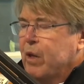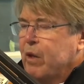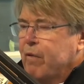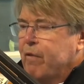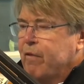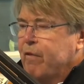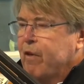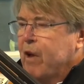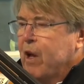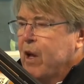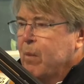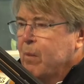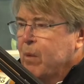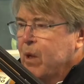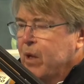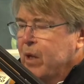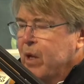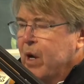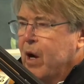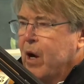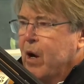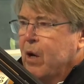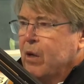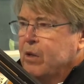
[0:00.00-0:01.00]
the
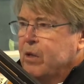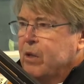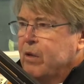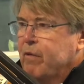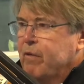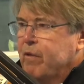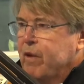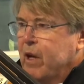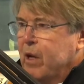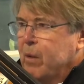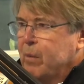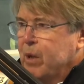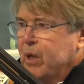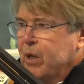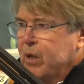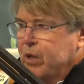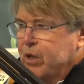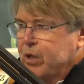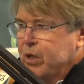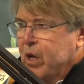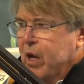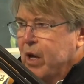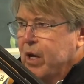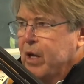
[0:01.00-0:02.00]
Harrelson family,
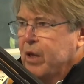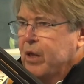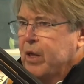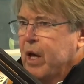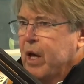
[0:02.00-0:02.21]
decided